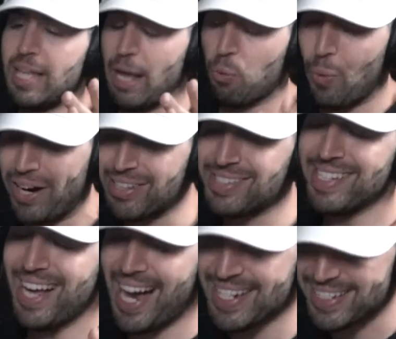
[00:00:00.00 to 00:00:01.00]
and wears
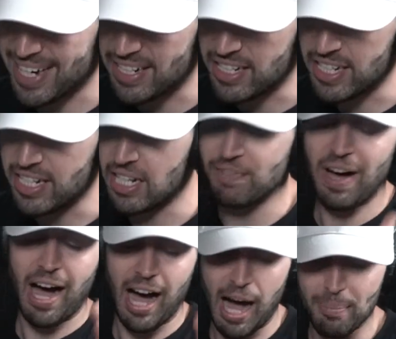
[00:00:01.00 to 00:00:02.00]
the identity of
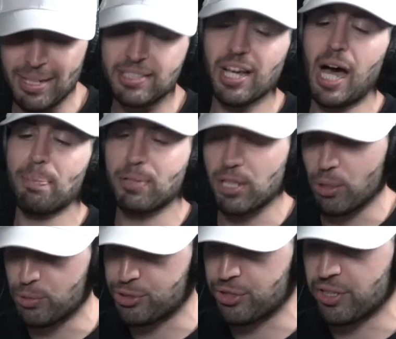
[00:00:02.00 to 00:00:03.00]
I'm a top
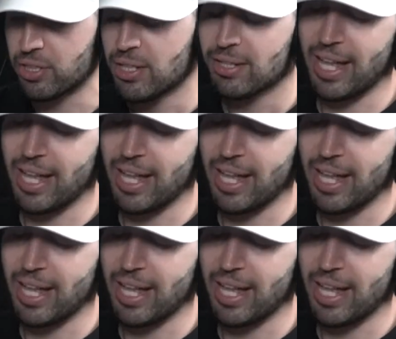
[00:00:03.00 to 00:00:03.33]
closer.